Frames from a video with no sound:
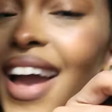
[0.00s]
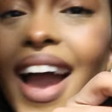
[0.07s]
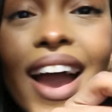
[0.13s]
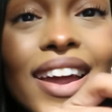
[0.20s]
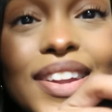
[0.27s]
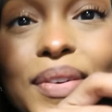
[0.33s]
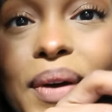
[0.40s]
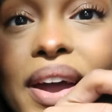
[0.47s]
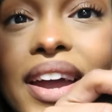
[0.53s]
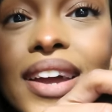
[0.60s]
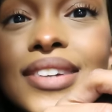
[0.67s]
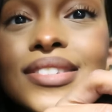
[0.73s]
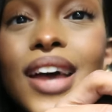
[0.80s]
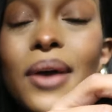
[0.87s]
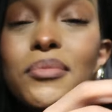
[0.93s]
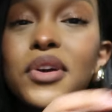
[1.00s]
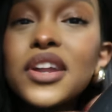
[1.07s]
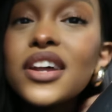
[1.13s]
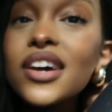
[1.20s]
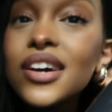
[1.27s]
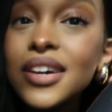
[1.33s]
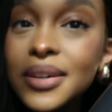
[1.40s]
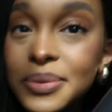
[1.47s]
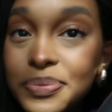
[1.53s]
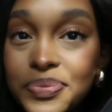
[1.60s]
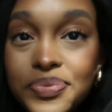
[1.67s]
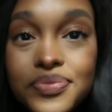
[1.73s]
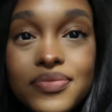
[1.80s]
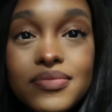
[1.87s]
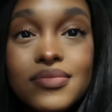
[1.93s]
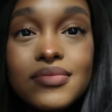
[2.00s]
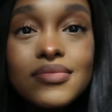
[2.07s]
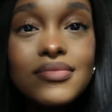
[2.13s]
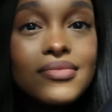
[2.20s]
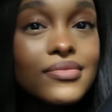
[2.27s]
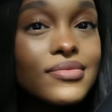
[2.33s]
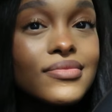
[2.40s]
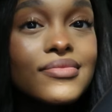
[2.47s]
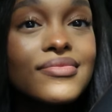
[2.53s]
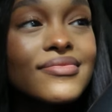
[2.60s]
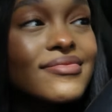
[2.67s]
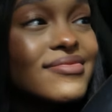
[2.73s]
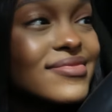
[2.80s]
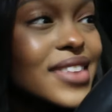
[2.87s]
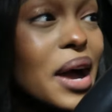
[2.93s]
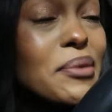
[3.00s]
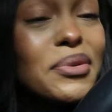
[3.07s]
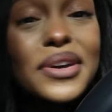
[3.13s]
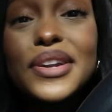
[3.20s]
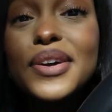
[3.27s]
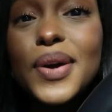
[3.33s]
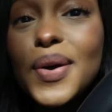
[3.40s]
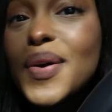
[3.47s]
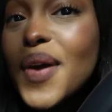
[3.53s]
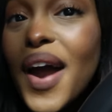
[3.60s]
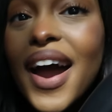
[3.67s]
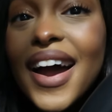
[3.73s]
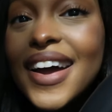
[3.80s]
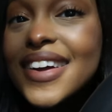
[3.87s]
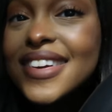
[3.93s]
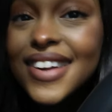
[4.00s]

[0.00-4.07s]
Anyways, I'm gonna go cry